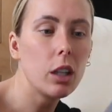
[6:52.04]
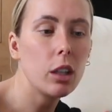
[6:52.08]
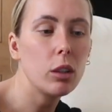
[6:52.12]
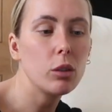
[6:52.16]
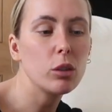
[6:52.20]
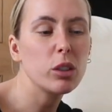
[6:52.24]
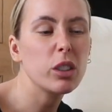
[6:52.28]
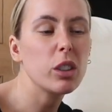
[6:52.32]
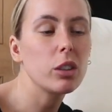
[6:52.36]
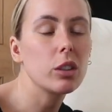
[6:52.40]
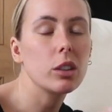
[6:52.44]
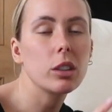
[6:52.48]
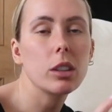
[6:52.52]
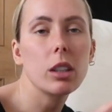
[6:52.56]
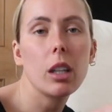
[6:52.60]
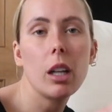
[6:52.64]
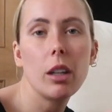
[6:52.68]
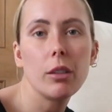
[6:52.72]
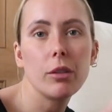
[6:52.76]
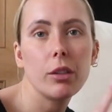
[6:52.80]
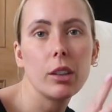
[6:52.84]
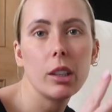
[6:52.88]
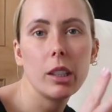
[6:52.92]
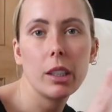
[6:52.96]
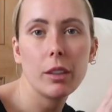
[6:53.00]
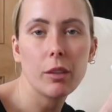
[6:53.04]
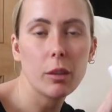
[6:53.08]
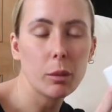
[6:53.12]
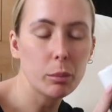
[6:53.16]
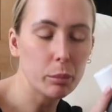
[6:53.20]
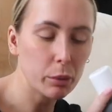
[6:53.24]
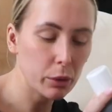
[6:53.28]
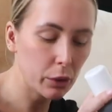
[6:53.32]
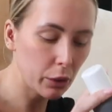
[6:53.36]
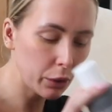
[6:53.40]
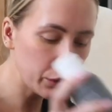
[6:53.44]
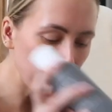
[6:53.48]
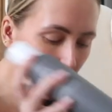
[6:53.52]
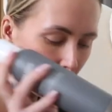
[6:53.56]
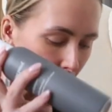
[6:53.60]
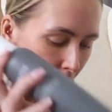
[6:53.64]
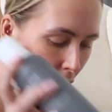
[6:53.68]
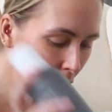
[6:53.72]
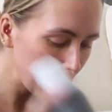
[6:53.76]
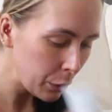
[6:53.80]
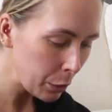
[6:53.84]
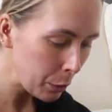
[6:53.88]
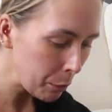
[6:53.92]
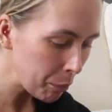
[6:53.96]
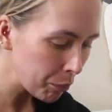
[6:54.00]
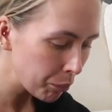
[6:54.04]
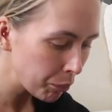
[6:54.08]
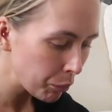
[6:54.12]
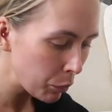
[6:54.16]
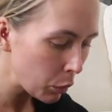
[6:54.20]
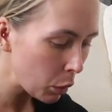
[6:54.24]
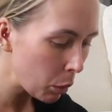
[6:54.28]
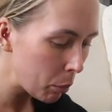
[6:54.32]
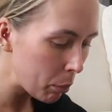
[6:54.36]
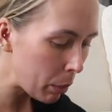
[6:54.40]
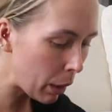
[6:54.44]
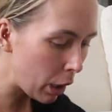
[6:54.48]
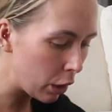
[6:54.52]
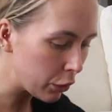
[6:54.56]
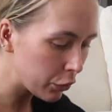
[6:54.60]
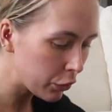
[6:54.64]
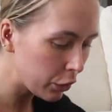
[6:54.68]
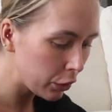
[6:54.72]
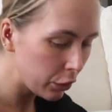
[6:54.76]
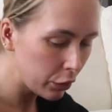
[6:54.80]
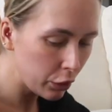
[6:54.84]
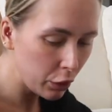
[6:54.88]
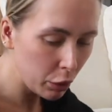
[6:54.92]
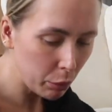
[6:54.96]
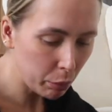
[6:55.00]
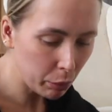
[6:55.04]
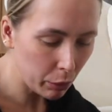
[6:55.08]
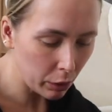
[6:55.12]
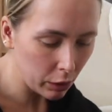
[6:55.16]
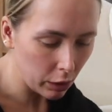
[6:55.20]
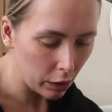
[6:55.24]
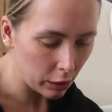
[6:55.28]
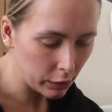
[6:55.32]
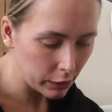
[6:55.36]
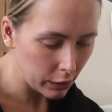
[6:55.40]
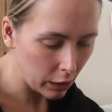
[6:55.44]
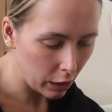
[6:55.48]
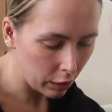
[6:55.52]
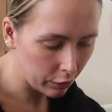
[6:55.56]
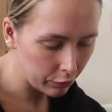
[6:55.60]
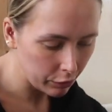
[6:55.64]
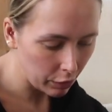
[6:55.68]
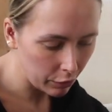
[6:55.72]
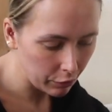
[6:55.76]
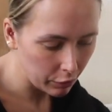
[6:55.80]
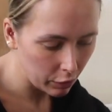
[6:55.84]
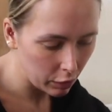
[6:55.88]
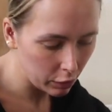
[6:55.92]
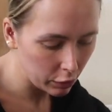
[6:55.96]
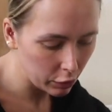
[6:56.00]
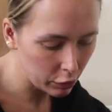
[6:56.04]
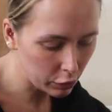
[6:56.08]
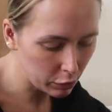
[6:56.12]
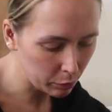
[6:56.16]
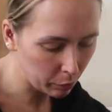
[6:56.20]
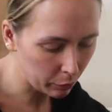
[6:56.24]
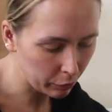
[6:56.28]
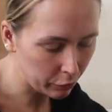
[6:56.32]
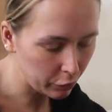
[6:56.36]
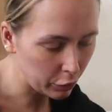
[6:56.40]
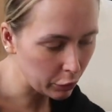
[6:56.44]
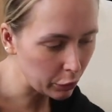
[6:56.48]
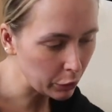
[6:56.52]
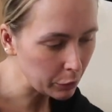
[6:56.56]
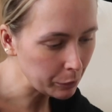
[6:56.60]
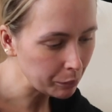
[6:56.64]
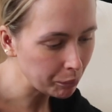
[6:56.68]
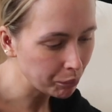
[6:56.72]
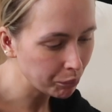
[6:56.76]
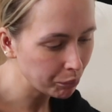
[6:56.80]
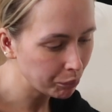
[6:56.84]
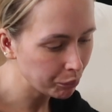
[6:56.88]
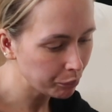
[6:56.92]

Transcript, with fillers: I also just love Living Proof. But two new products that I've never used before.